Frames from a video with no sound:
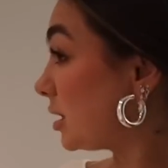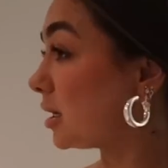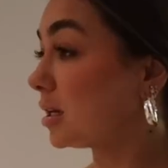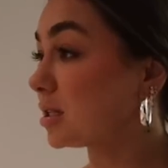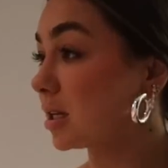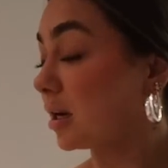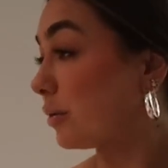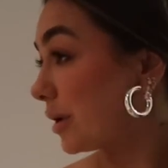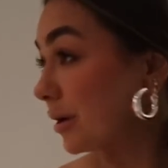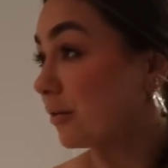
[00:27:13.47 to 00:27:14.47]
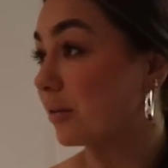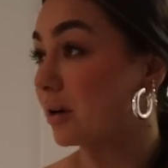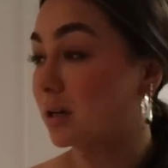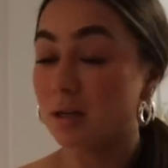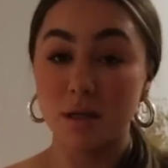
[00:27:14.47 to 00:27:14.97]
and then I just kind of want it
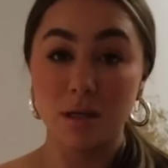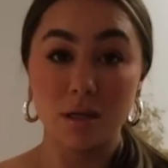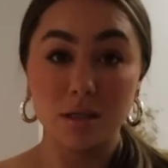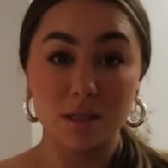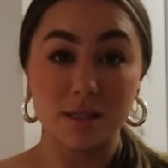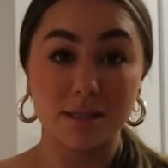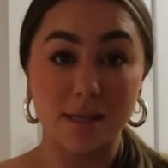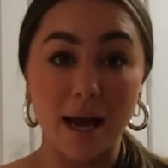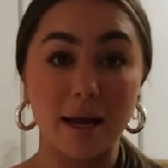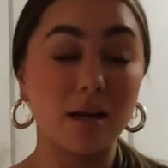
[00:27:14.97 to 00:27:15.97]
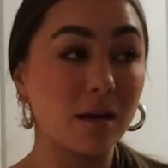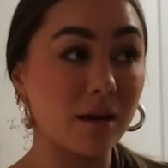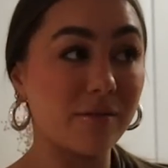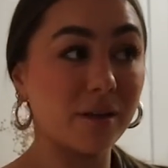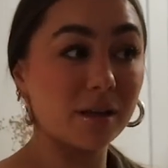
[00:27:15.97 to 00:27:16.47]
over to the side.
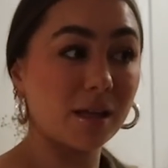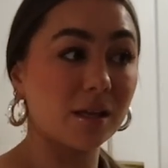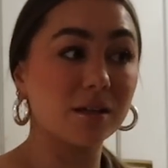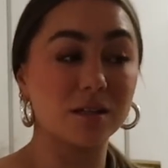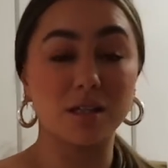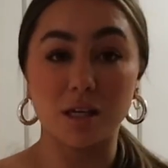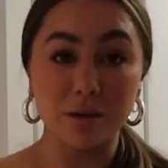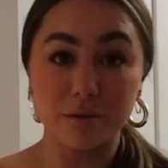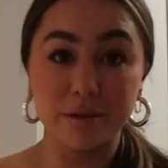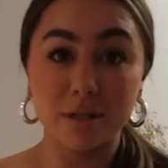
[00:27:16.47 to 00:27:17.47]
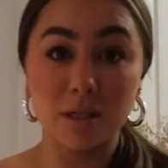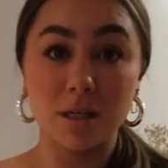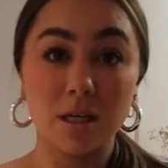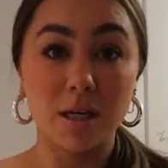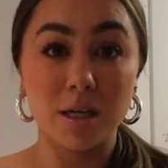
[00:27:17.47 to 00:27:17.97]
I feel like that looks cute.
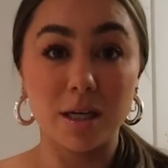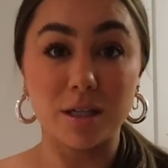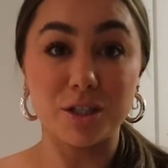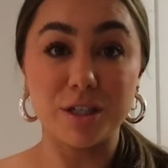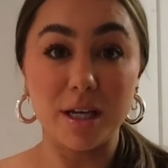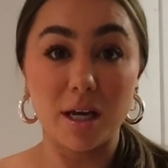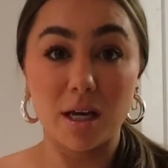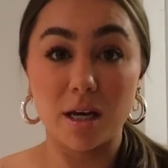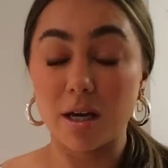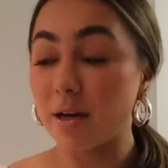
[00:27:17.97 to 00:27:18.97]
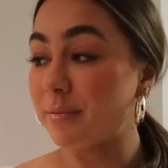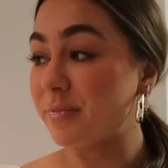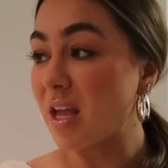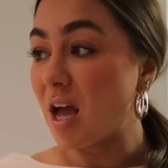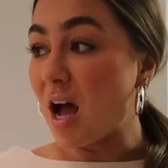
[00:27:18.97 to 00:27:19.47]
The cheek,
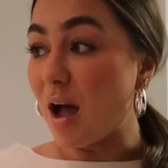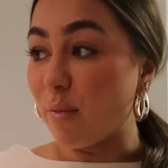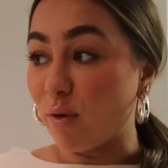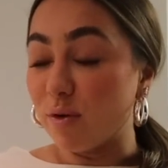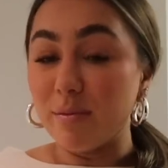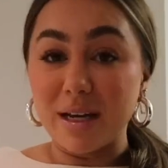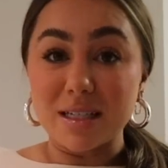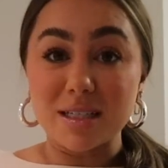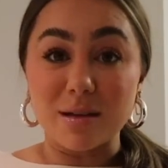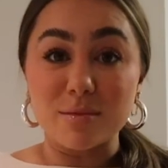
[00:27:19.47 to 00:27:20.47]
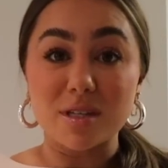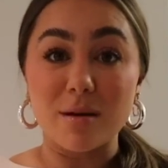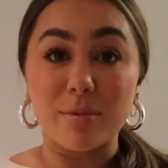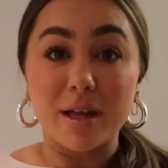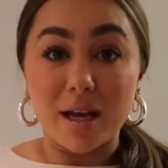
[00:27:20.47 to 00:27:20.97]
I pulled my Skims
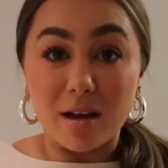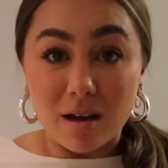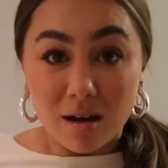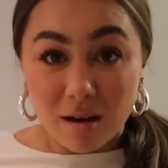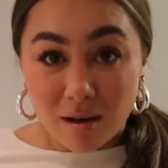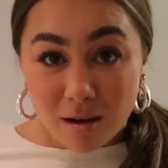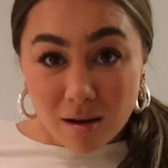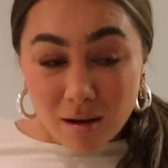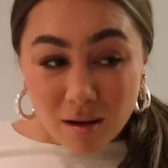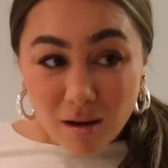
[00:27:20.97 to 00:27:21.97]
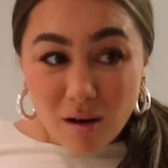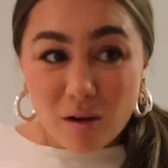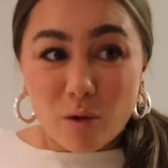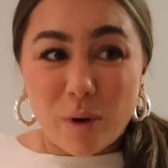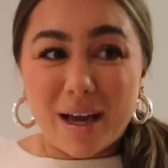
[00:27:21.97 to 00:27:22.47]
up like
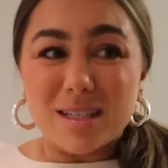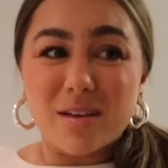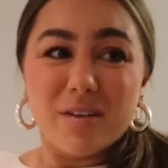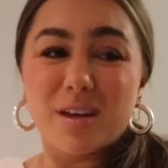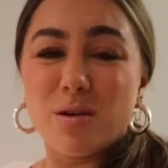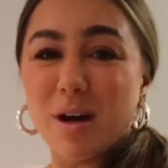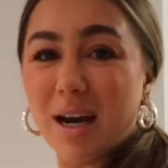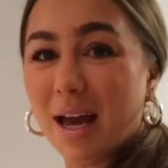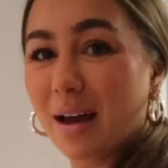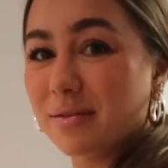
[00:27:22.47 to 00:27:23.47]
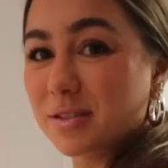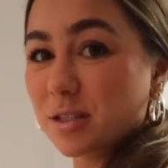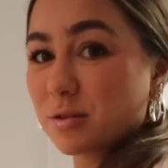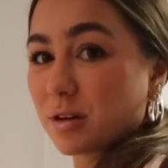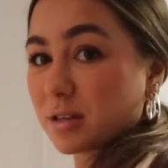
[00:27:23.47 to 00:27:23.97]
all the way because I feel like you kind of have
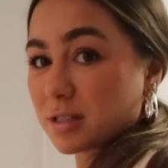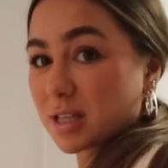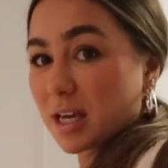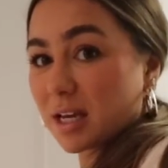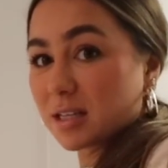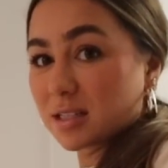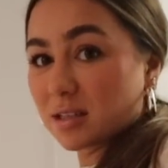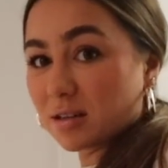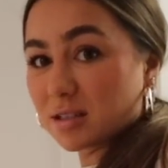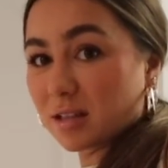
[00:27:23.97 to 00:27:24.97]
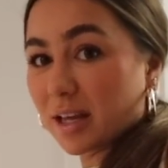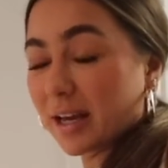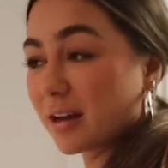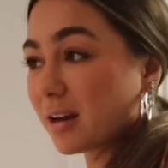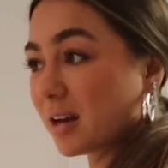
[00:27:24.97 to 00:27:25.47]
to, or else they start to
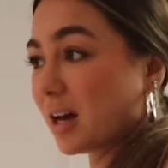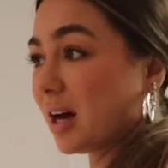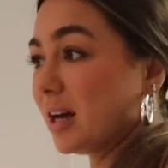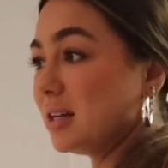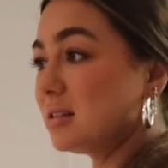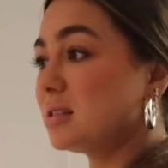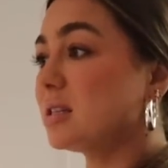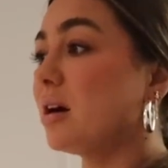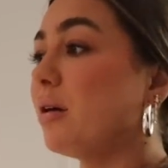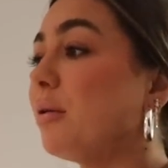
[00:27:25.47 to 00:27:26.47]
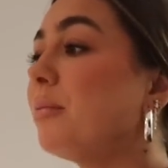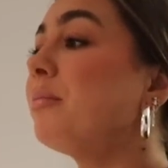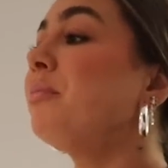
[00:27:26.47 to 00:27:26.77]
like cut. So